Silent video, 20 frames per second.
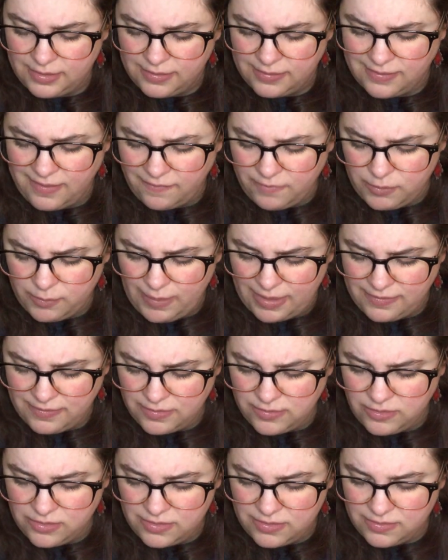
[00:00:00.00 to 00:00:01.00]
Seven
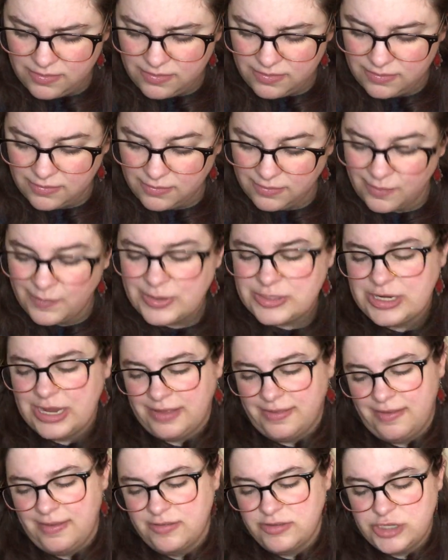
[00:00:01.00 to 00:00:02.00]
messages? Let me
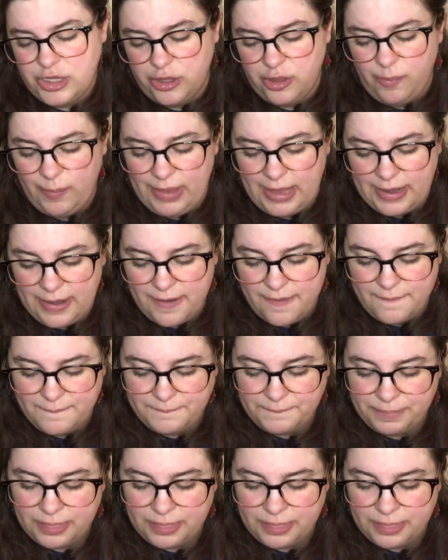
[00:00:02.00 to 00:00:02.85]
check these, Jelly Bean.